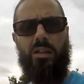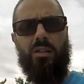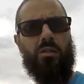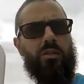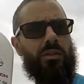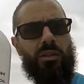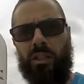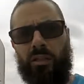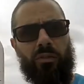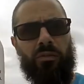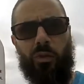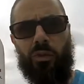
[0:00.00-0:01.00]
you know, this
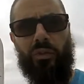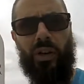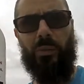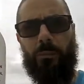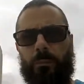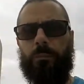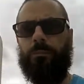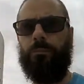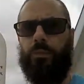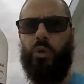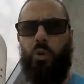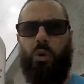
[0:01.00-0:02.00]
stuff works fine.
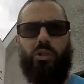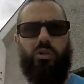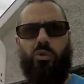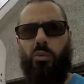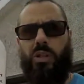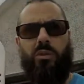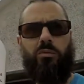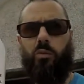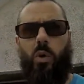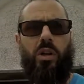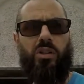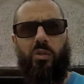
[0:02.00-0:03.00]
No issues with it
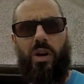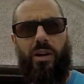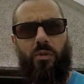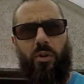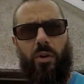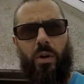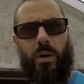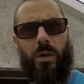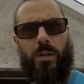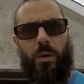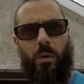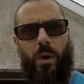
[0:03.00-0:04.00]
whatsoever.
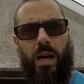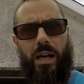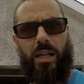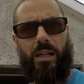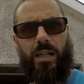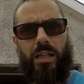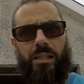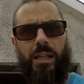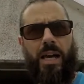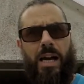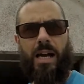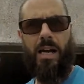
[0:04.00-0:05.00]
So uh, it is
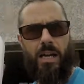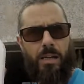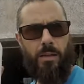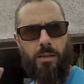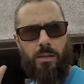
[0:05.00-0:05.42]
a uh,